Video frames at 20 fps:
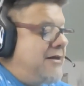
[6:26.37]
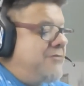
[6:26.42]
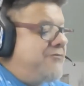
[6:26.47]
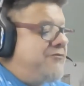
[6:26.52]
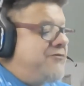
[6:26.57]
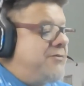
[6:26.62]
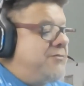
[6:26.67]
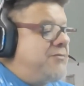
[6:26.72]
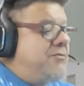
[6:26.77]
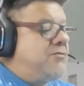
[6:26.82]

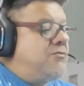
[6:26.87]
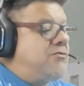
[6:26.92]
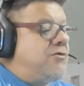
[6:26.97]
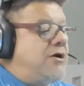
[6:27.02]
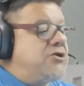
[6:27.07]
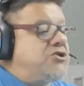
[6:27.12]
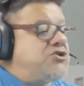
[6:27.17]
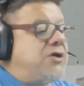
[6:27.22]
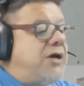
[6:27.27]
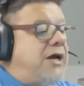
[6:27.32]
From
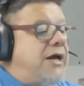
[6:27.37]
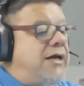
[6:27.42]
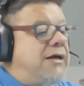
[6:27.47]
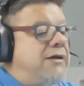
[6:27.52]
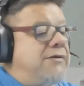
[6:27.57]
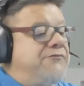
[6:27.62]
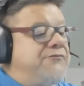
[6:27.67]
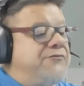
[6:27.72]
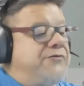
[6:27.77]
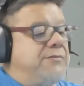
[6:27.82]
Russia,
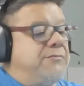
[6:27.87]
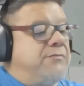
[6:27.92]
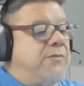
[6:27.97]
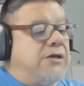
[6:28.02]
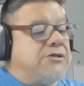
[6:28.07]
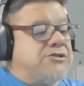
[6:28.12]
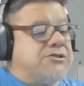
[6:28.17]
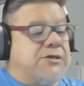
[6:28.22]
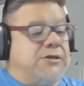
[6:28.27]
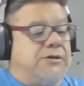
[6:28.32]
from
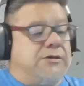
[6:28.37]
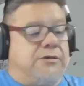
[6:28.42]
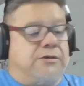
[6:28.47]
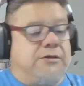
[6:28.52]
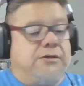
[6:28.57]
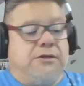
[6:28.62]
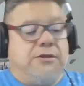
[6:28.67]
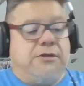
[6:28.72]
Moscow,